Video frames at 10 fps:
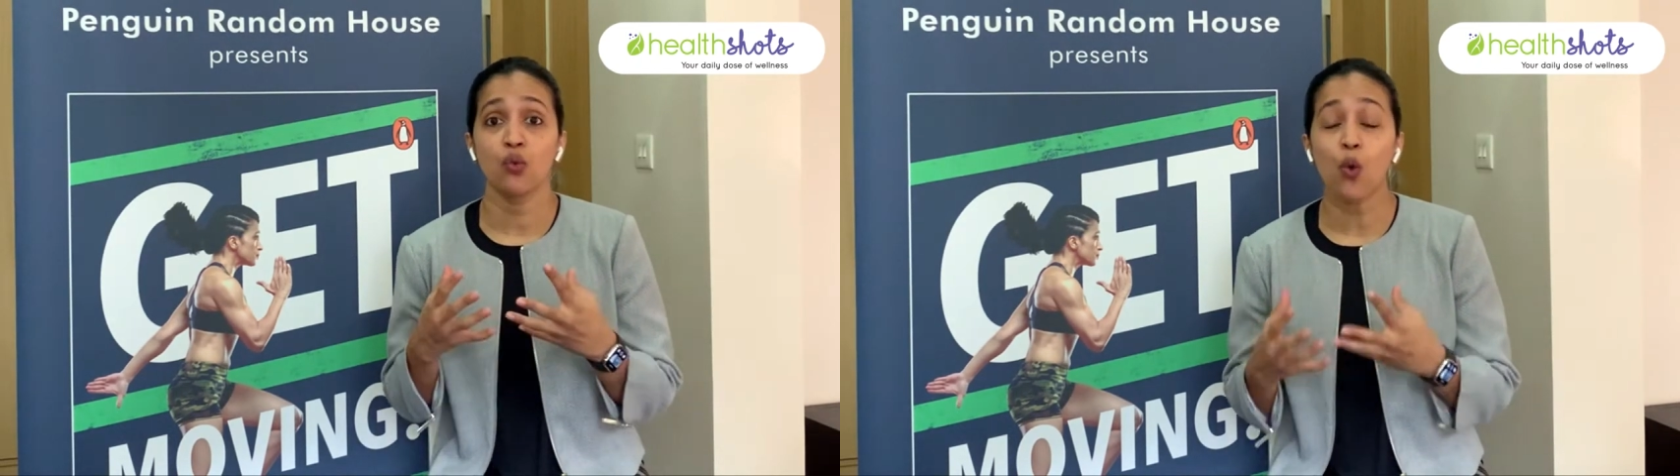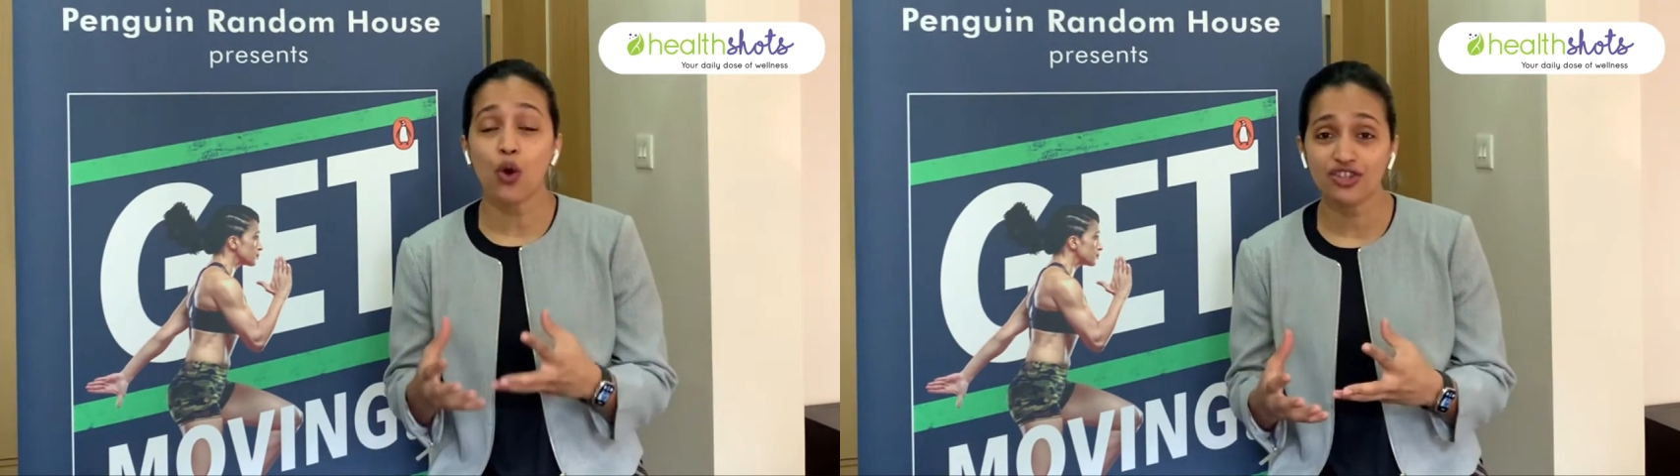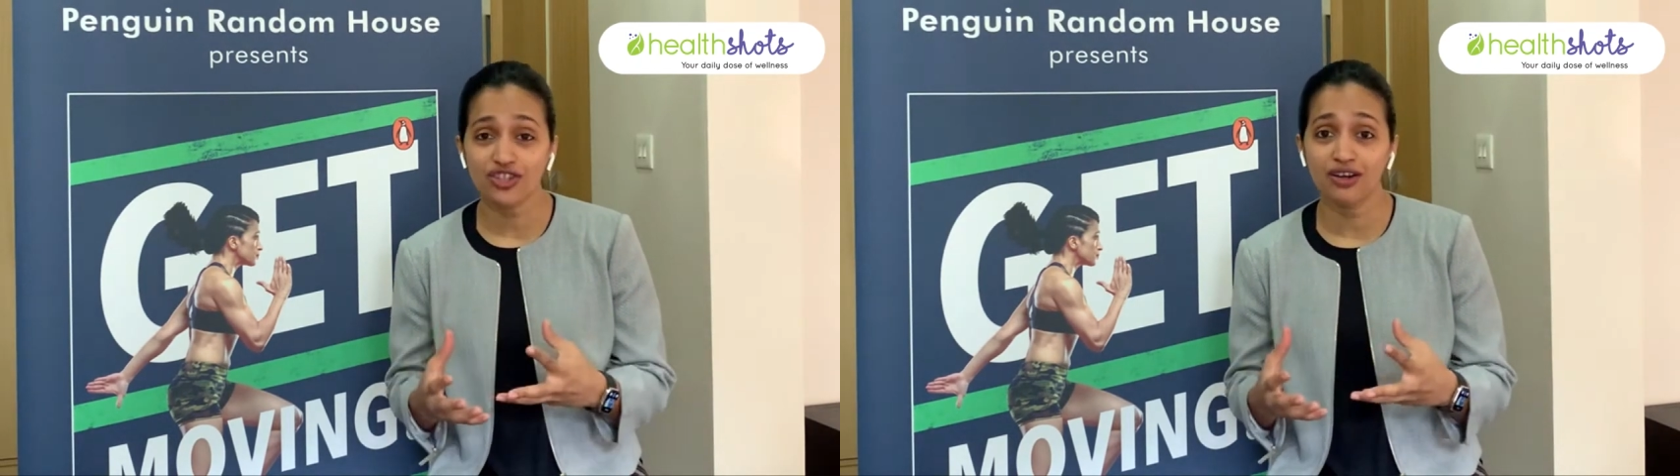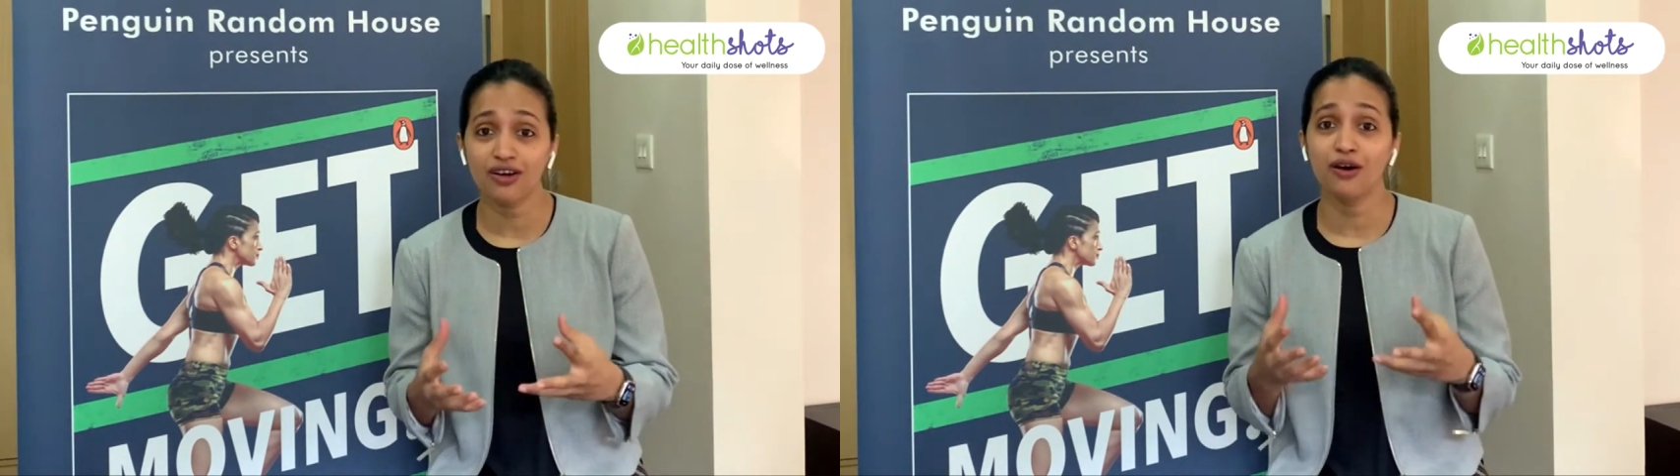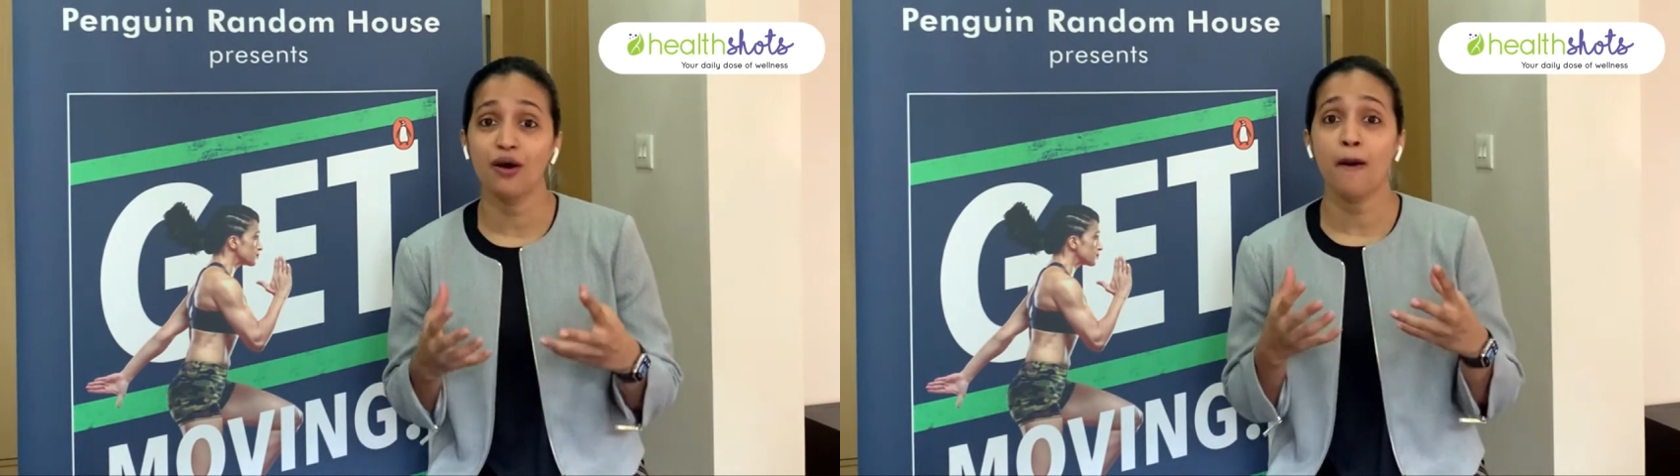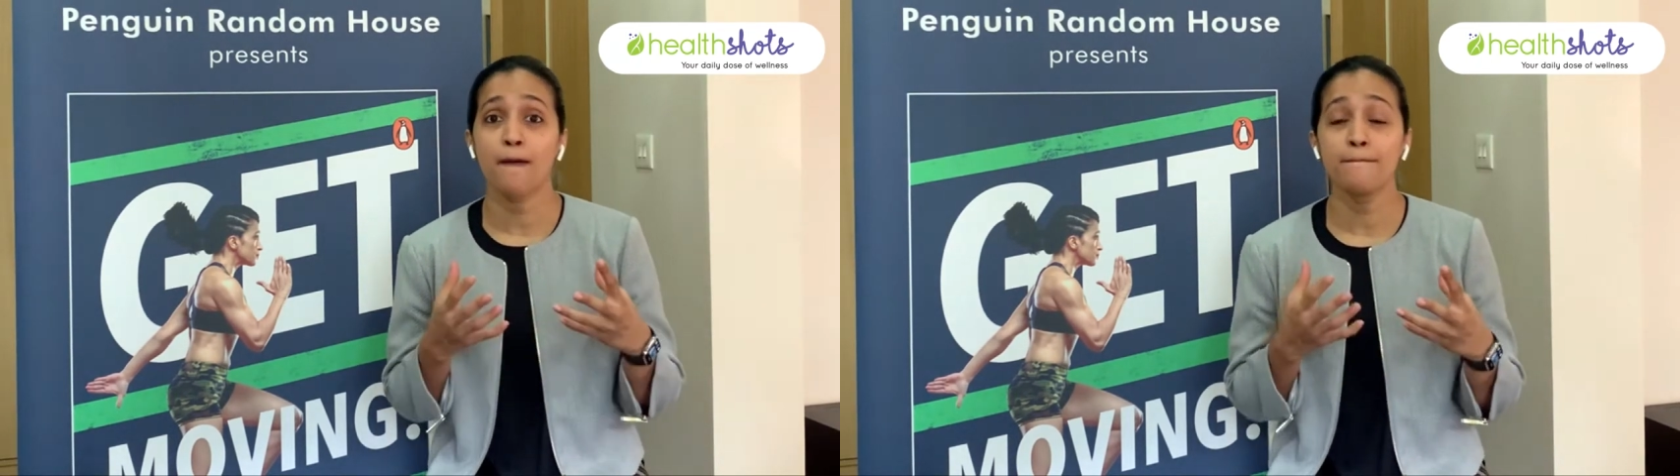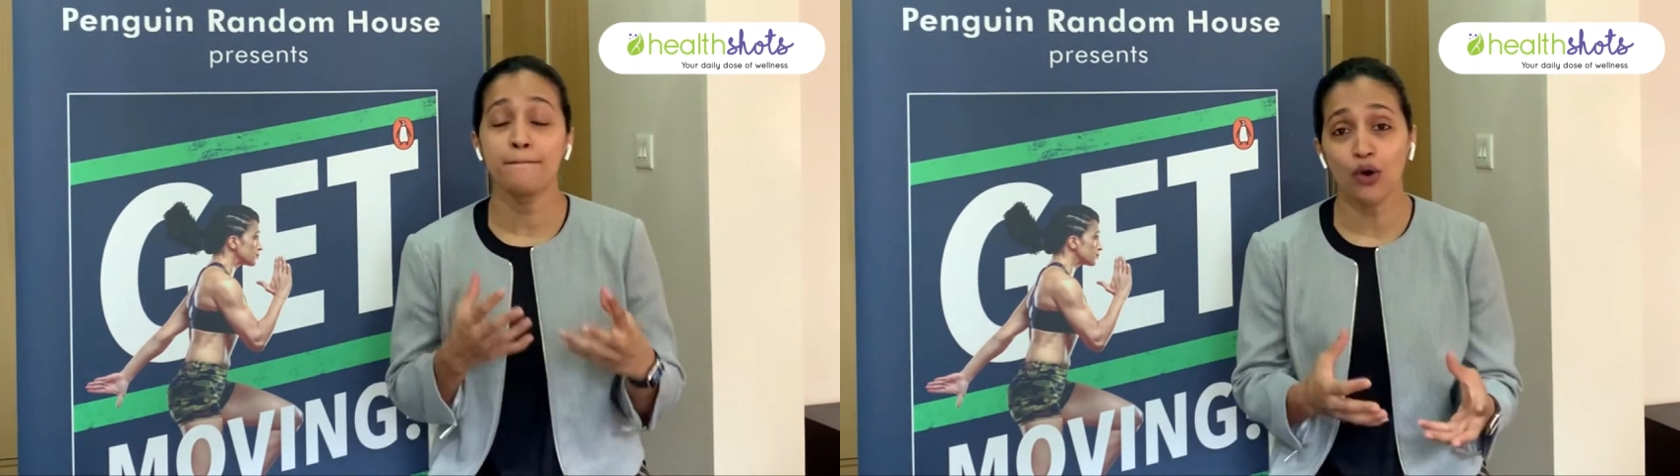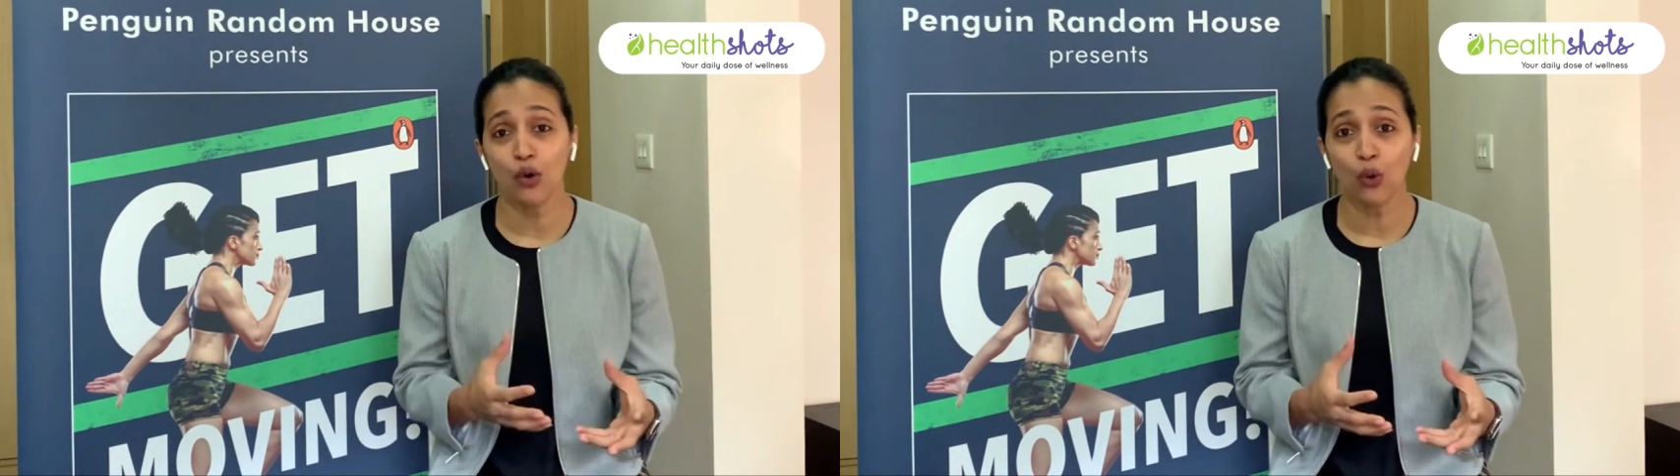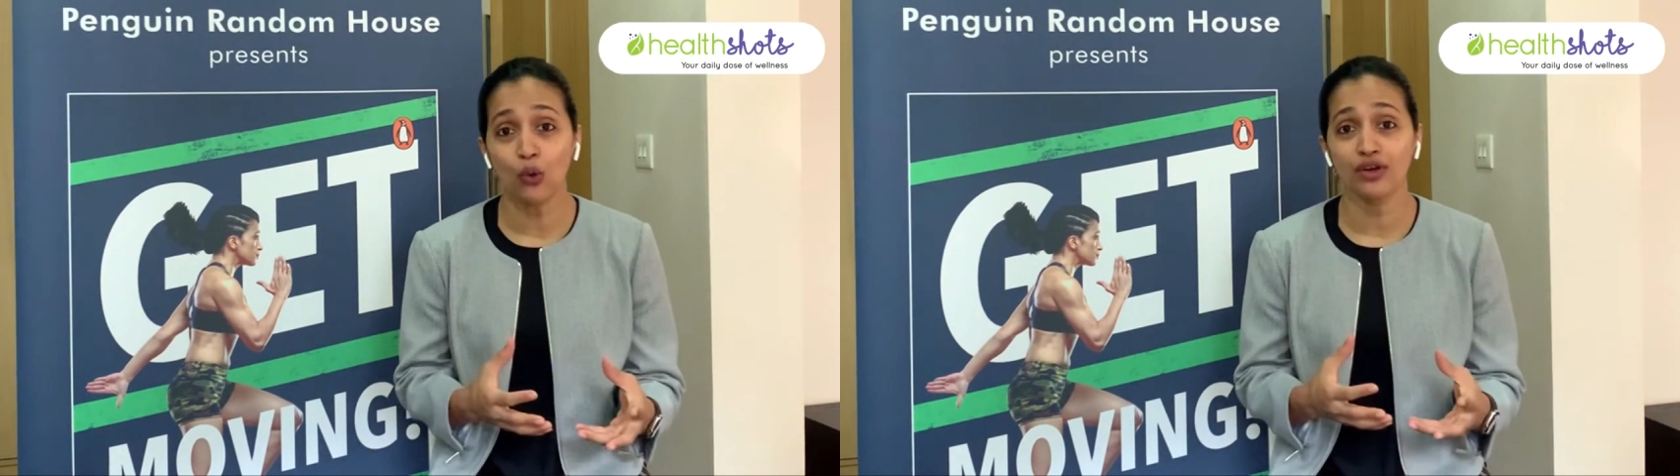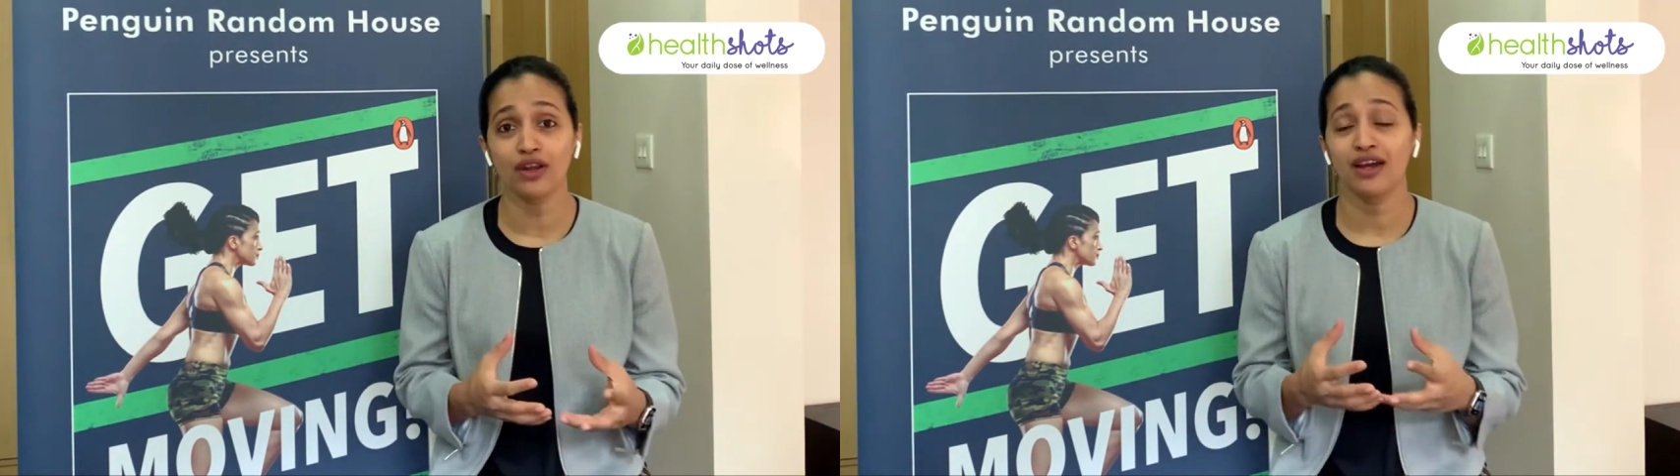water,
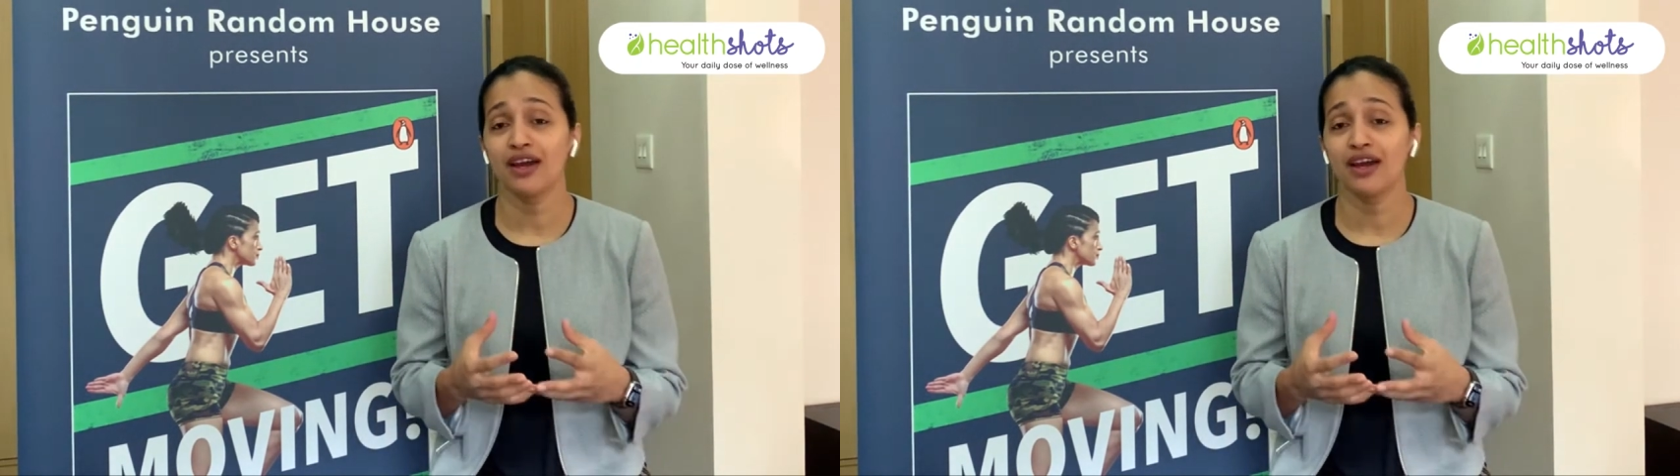bone,